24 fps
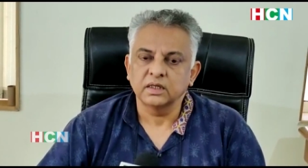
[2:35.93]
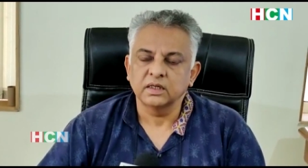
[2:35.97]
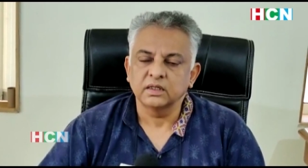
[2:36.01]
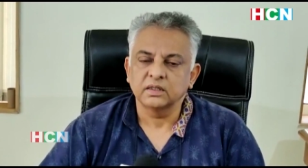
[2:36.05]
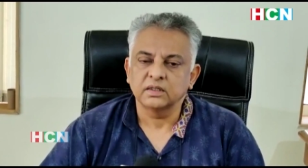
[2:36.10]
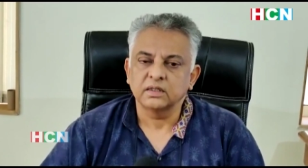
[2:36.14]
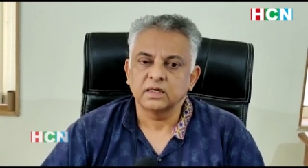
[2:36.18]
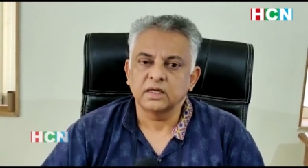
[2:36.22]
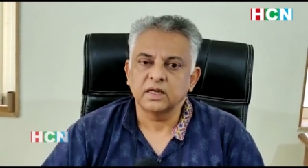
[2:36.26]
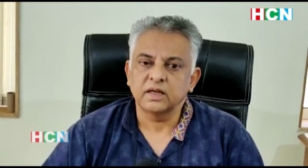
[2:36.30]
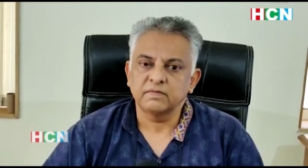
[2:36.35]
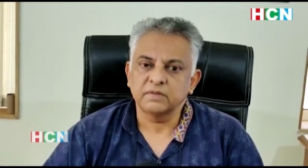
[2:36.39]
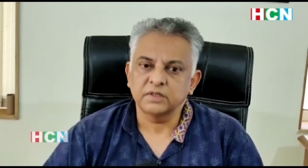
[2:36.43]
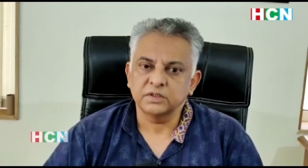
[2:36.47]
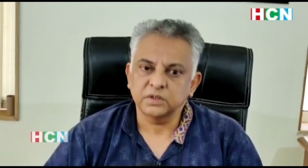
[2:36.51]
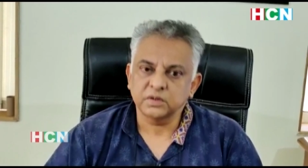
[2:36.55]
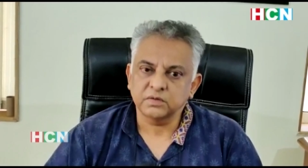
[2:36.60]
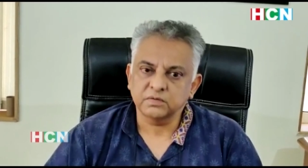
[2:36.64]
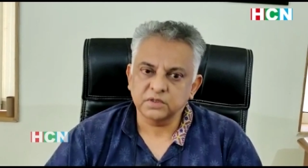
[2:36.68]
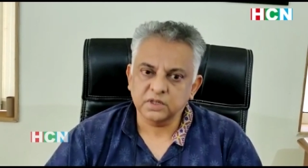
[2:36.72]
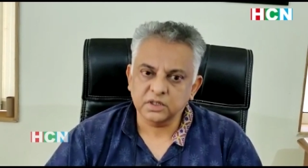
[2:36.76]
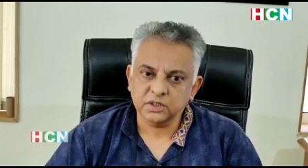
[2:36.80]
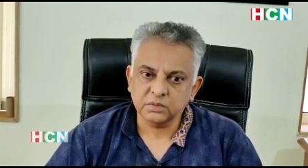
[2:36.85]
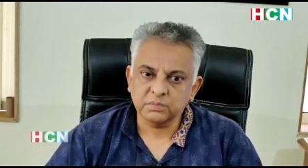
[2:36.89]
the levels of
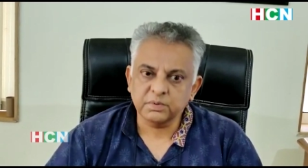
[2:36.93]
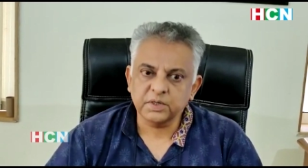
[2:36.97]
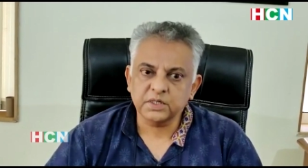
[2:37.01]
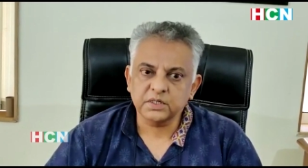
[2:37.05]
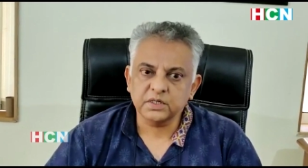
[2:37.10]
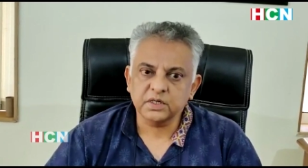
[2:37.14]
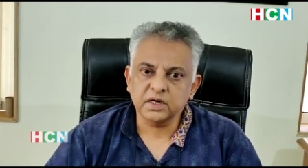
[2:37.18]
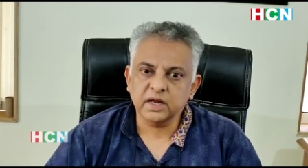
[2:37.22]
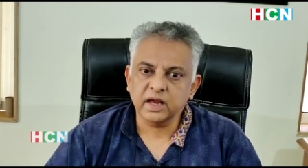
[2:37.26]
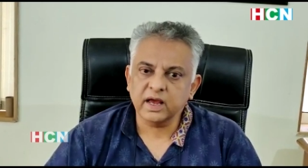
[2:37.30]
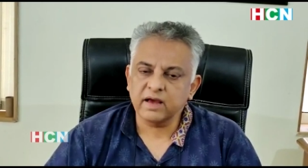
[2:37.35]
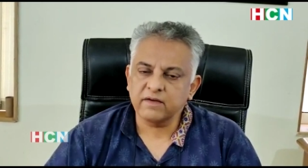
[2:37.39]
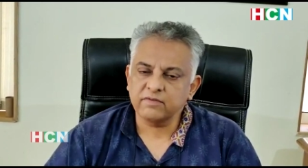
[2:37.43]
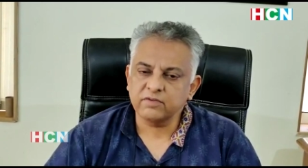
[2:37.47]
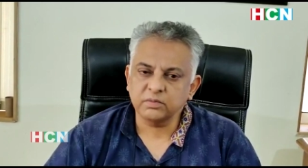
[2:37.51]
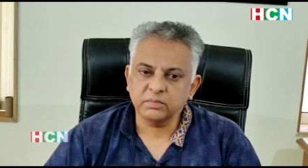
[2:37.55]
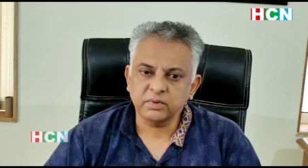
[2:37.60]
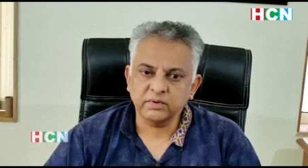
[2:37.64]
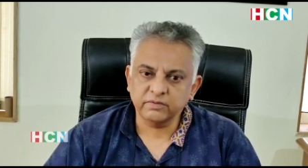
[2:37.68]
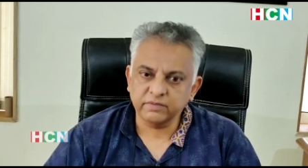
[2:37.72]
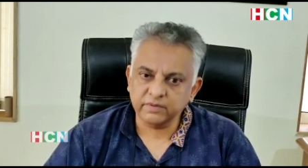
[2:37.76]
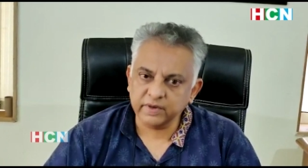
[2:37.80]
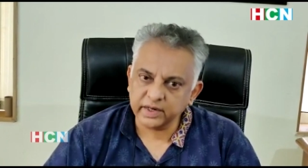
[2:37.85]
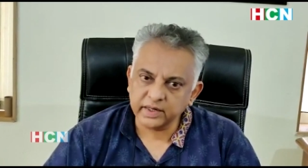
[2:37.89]
suspicion have to be
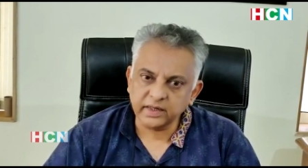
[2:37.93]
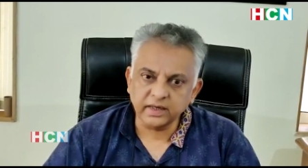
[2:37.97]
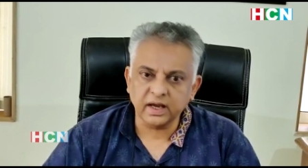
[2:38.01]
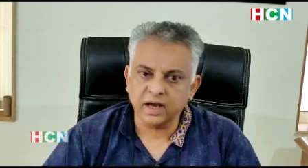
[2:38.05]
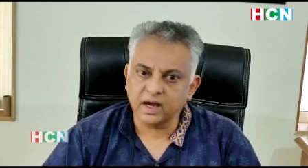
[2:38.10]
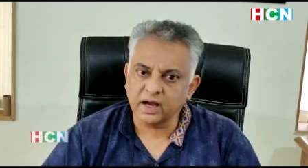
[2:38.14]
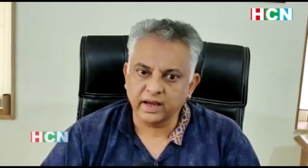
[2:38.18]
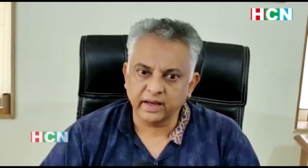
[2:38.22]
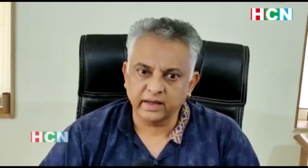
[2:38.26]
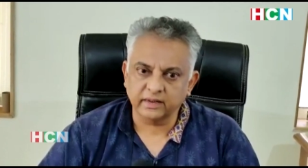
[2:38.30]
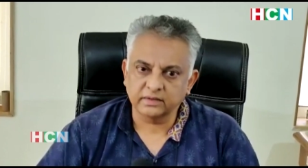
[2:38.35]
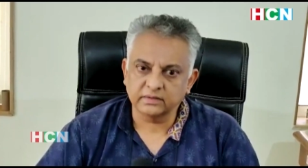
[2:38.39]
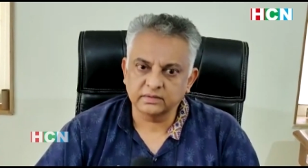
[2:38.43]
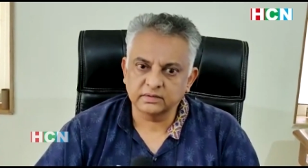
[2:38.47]
very high,